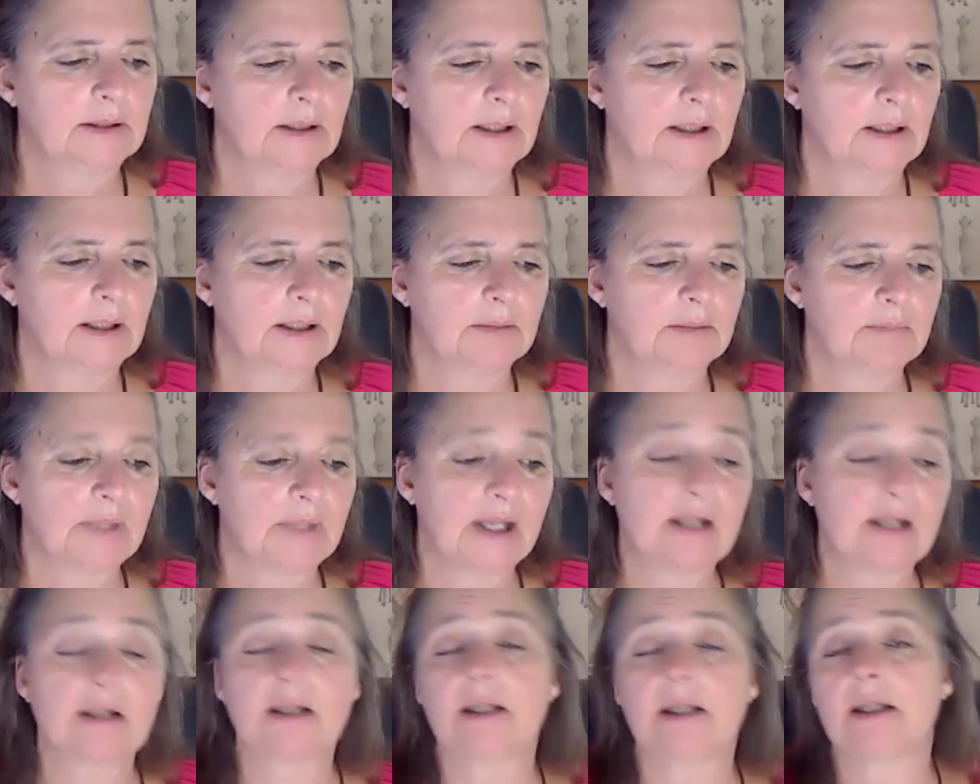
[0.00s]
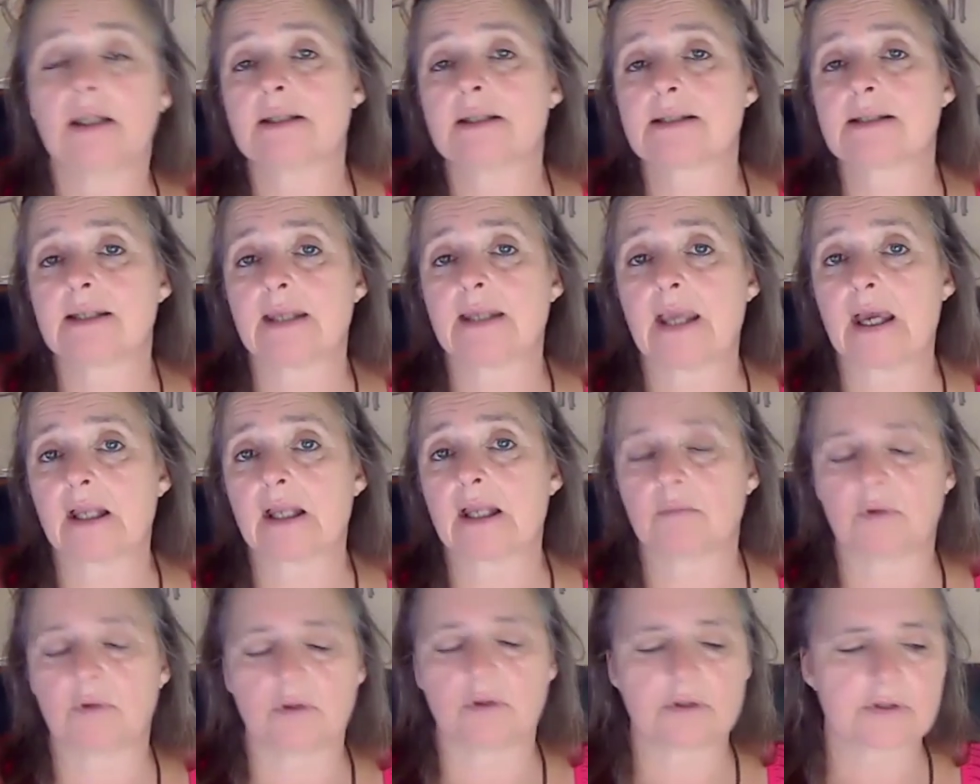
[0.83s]
And mainly it's the
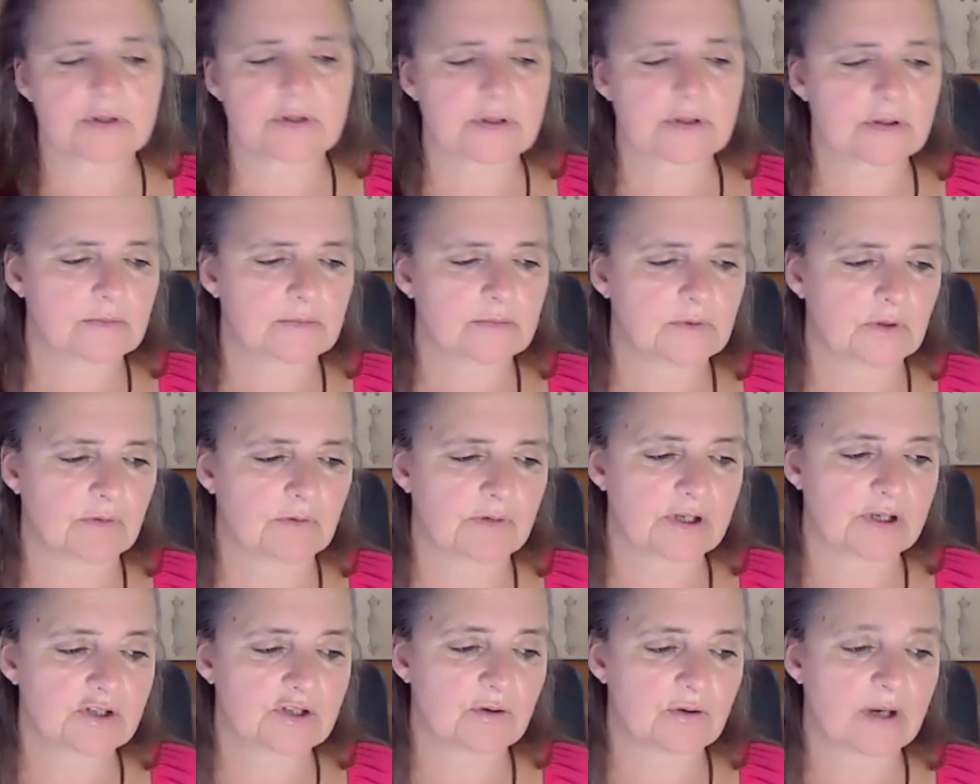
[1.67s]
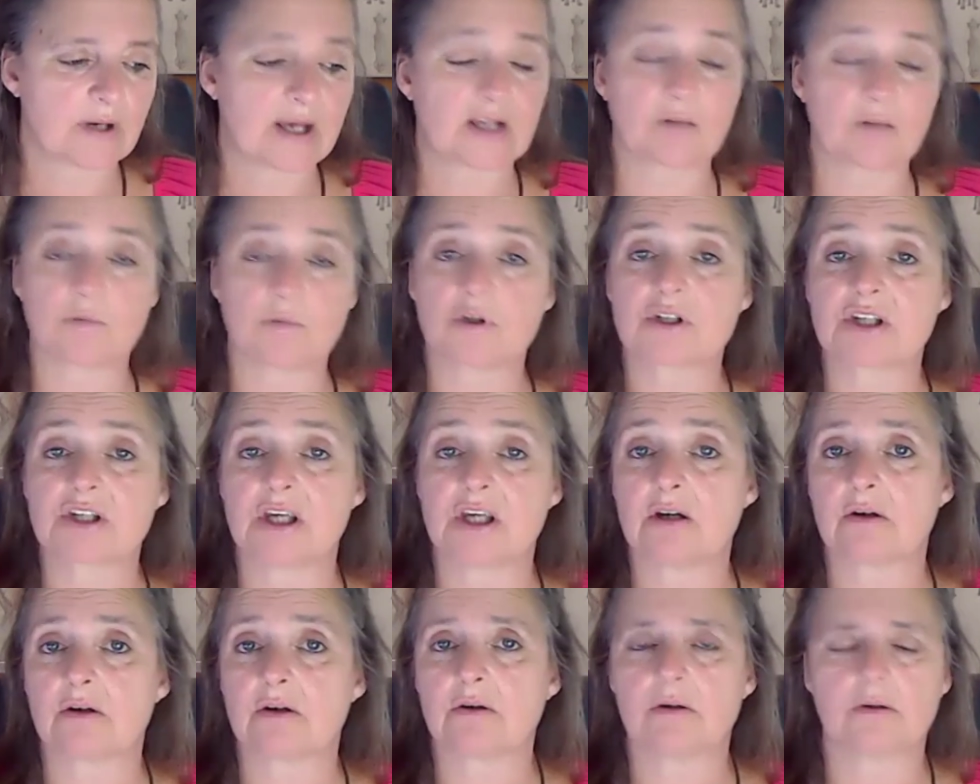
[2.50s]
animals, the rescue animals
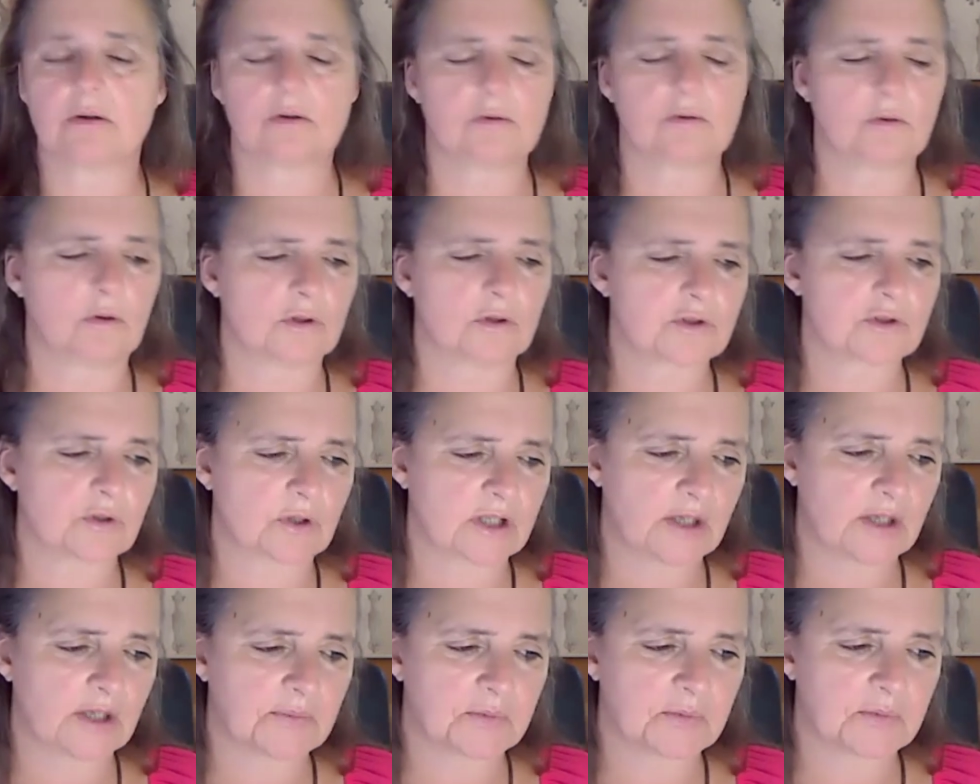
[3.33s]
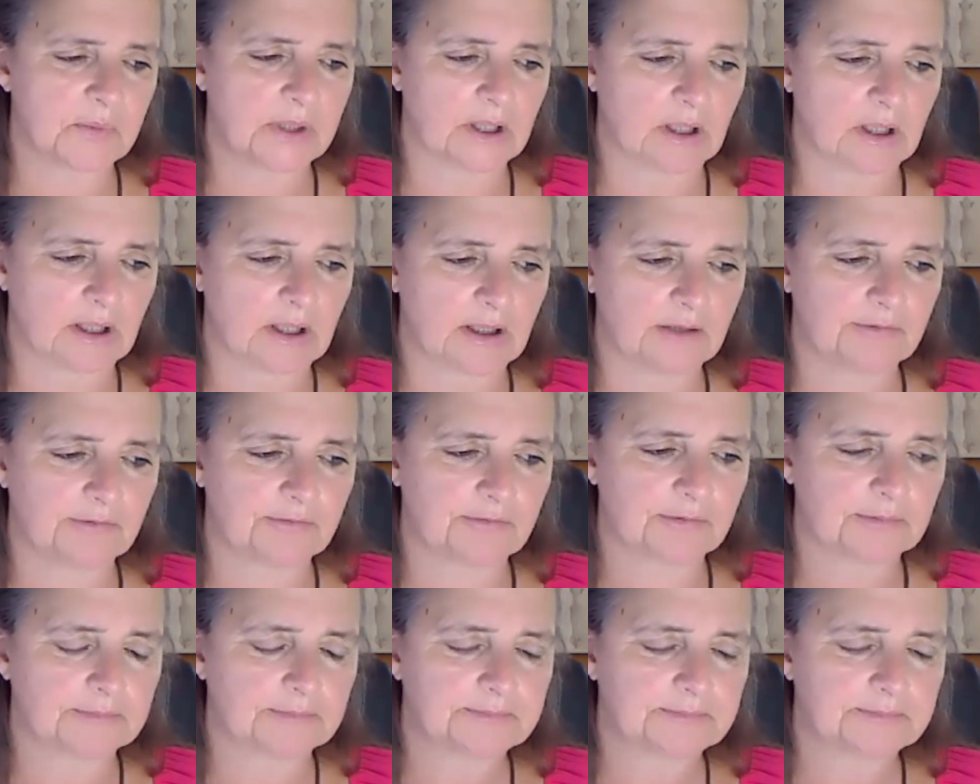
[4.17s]
here who also kept me alive